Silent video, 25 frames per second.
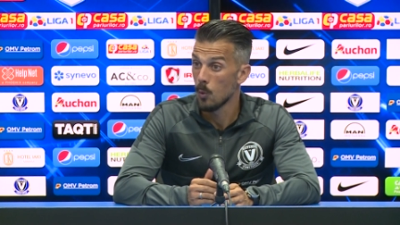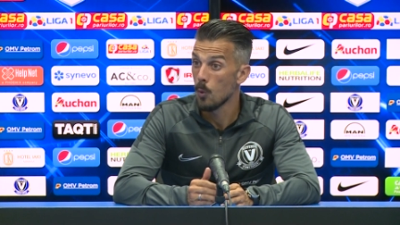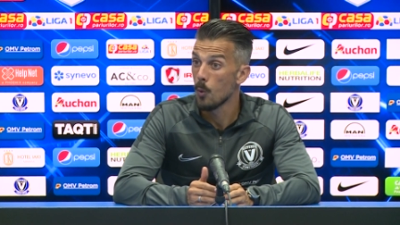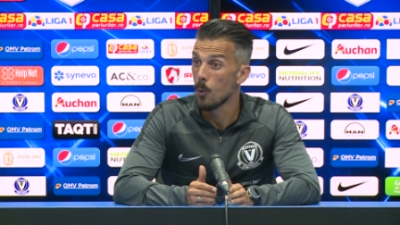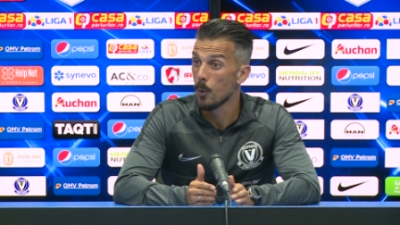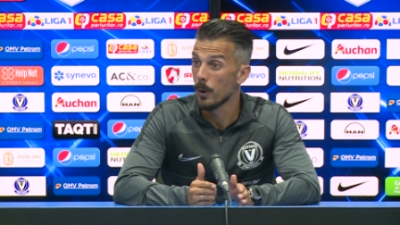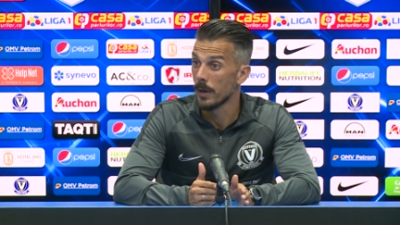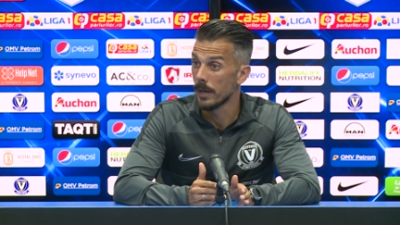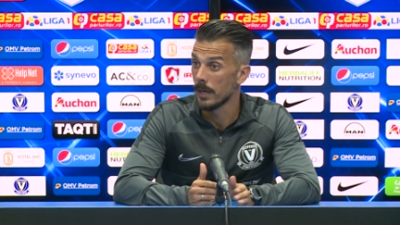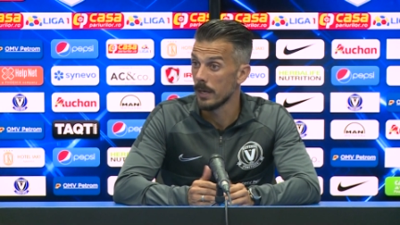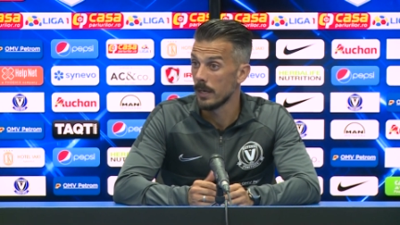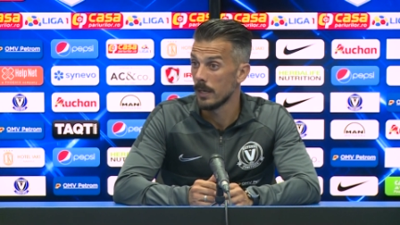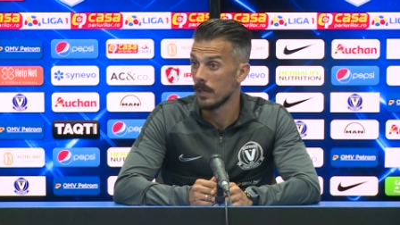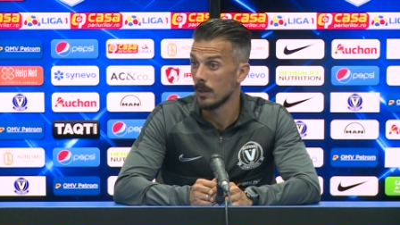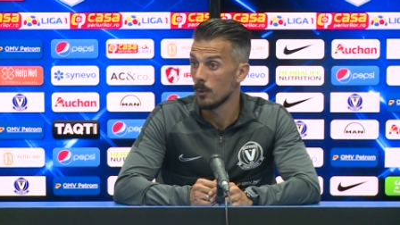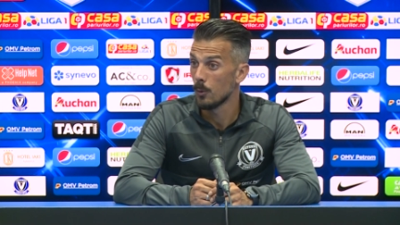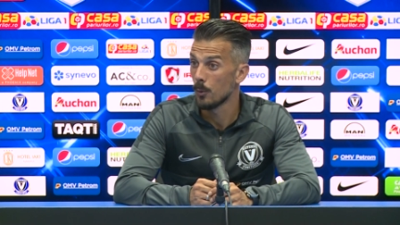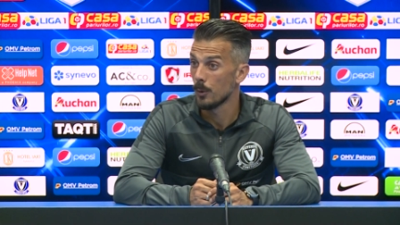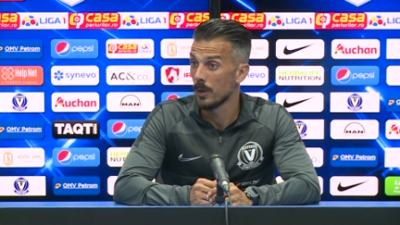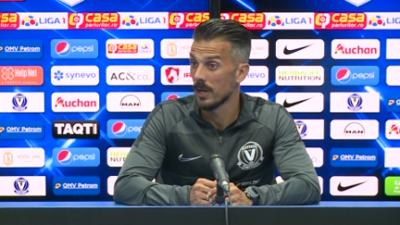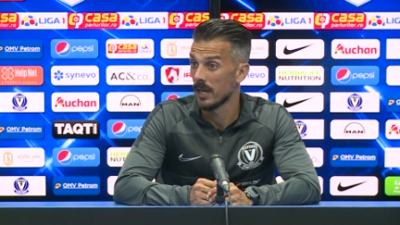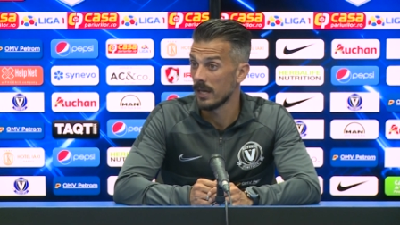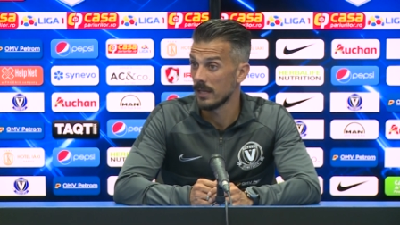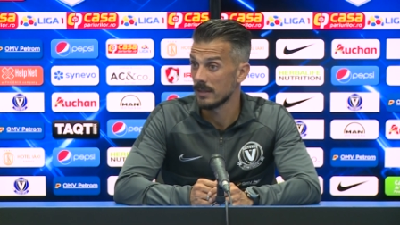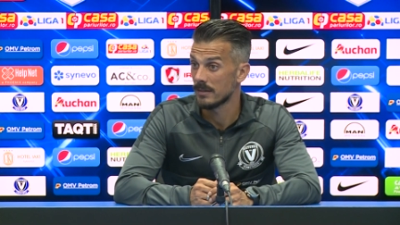we
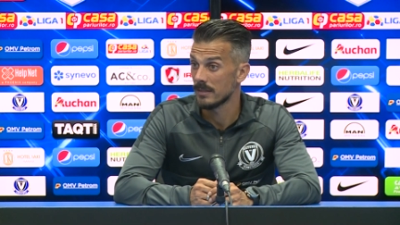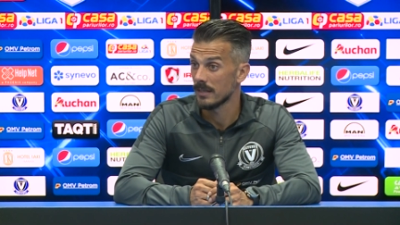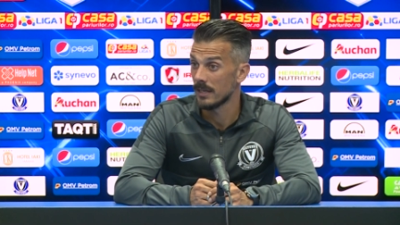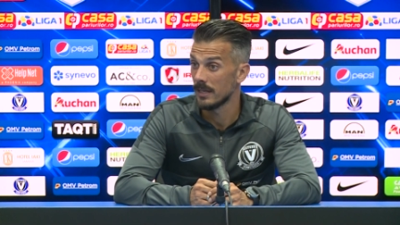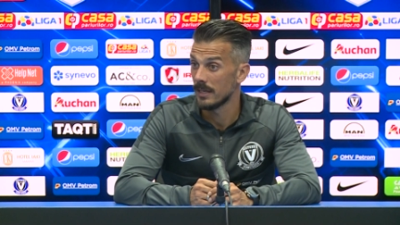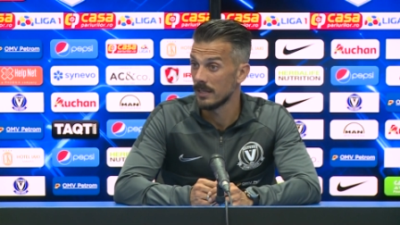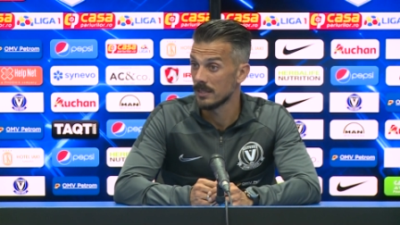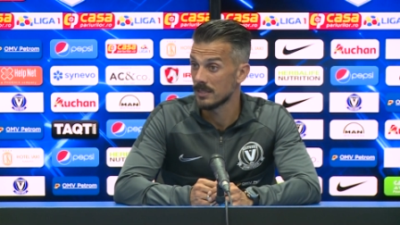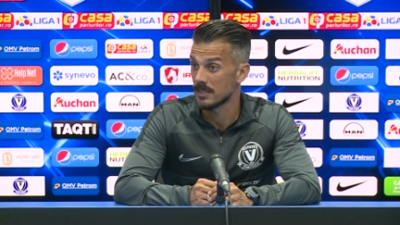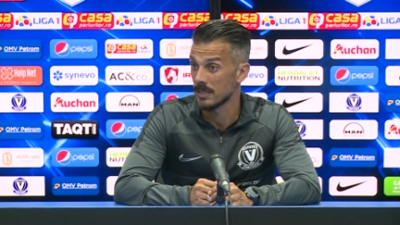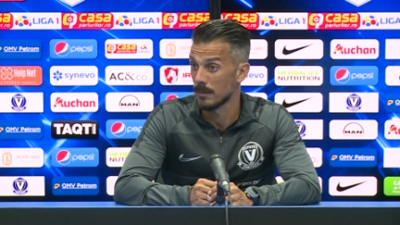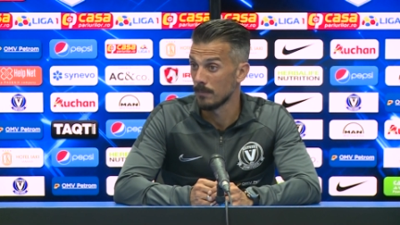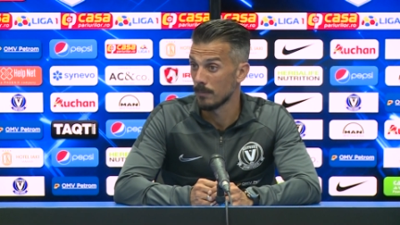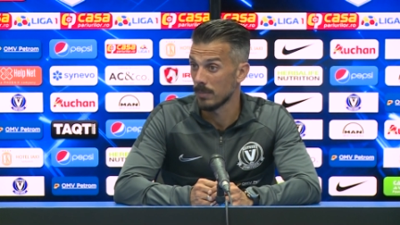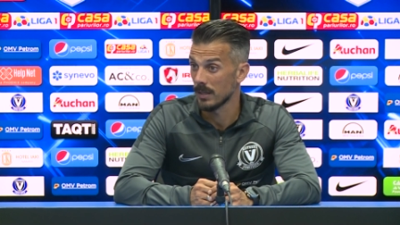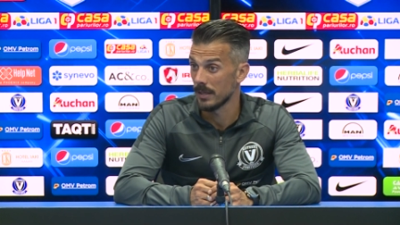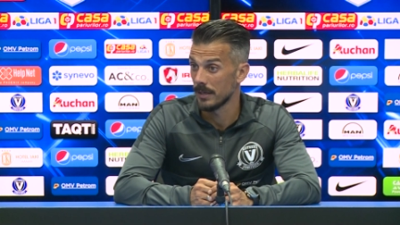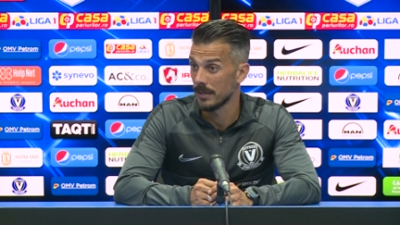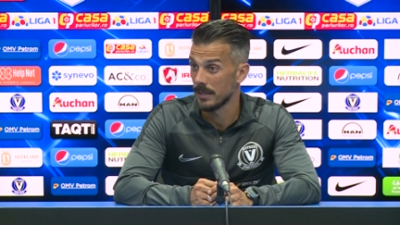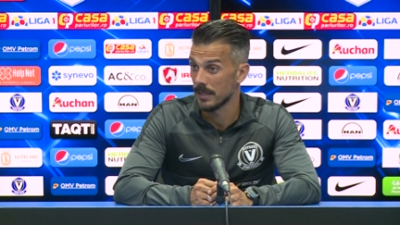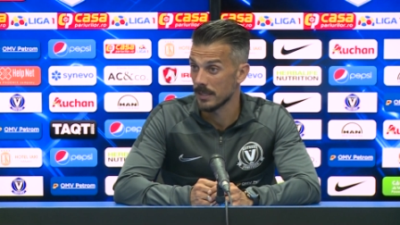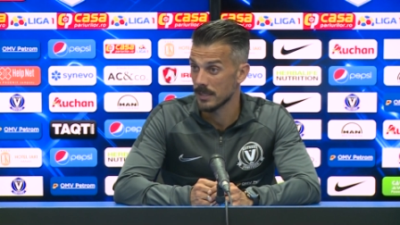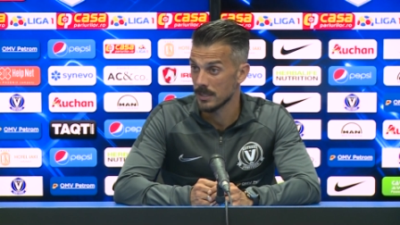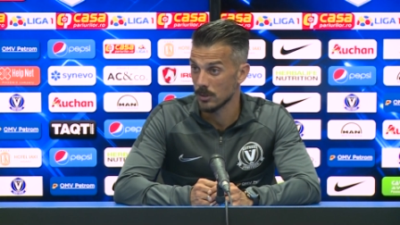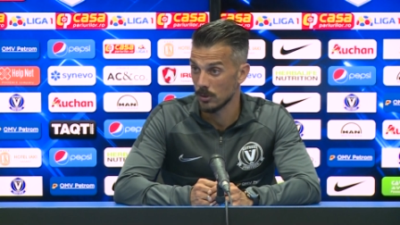we had ten
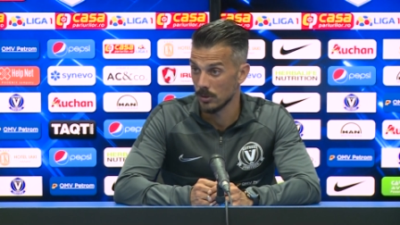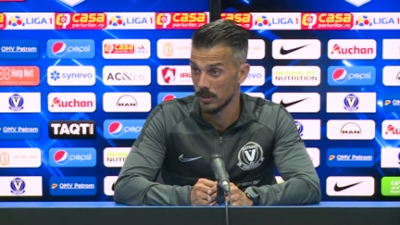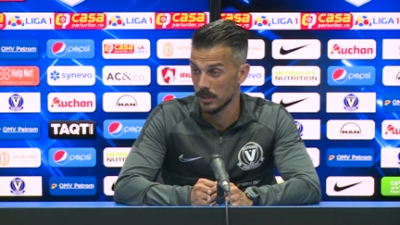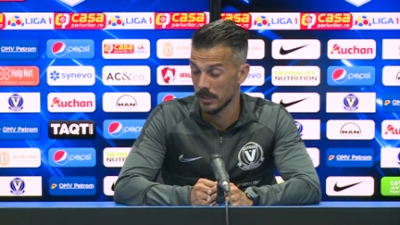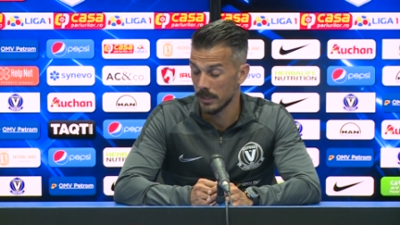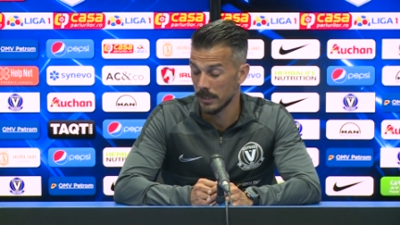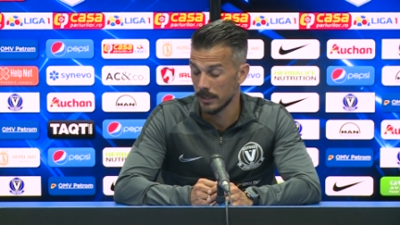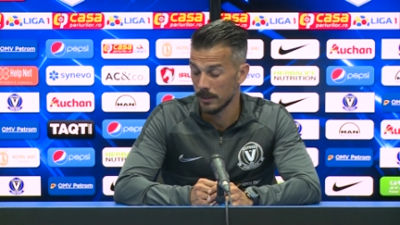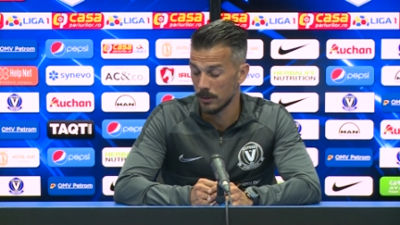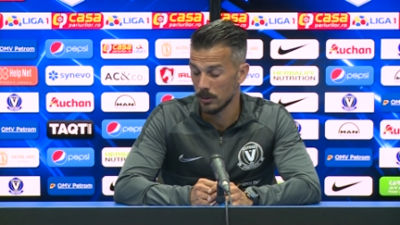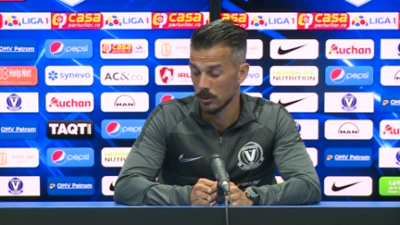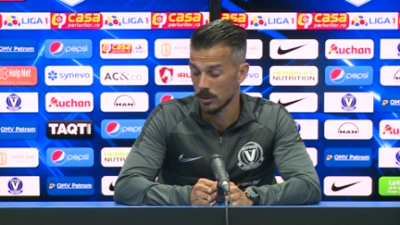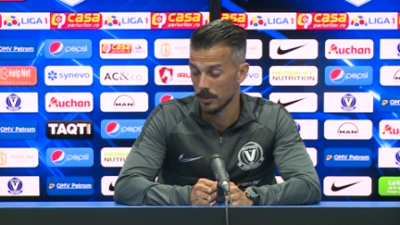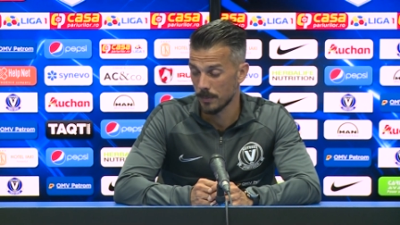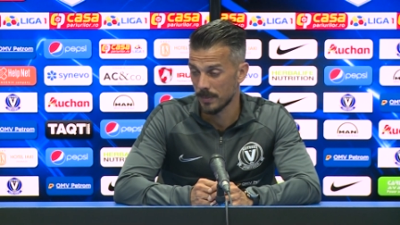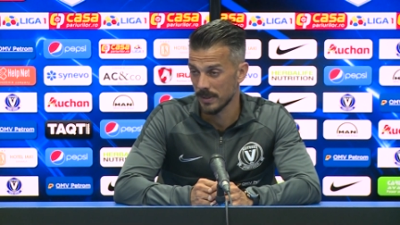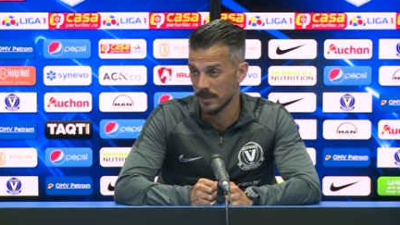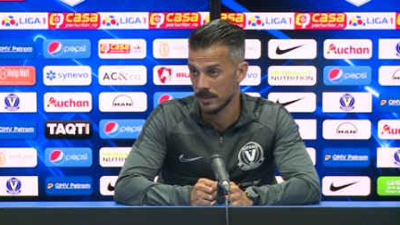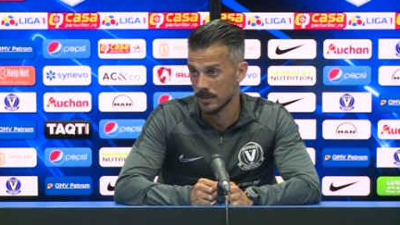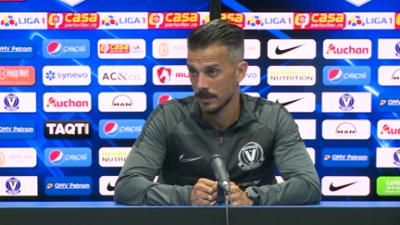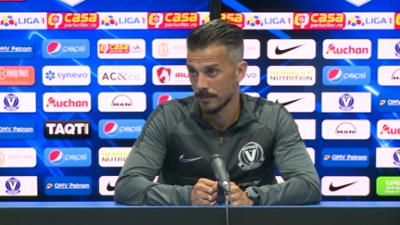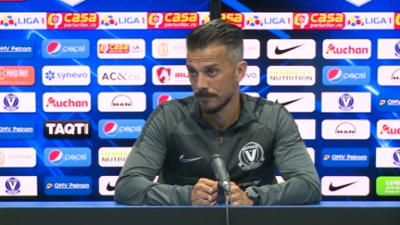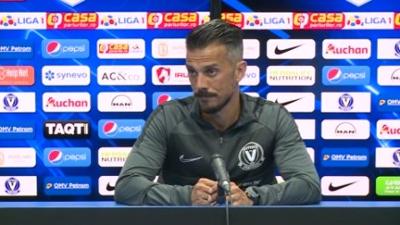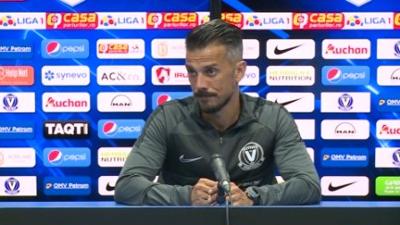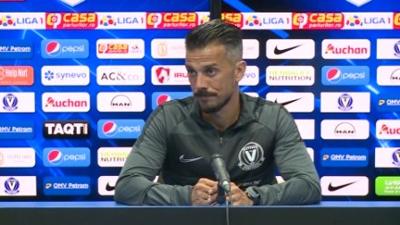players on the on the pitch.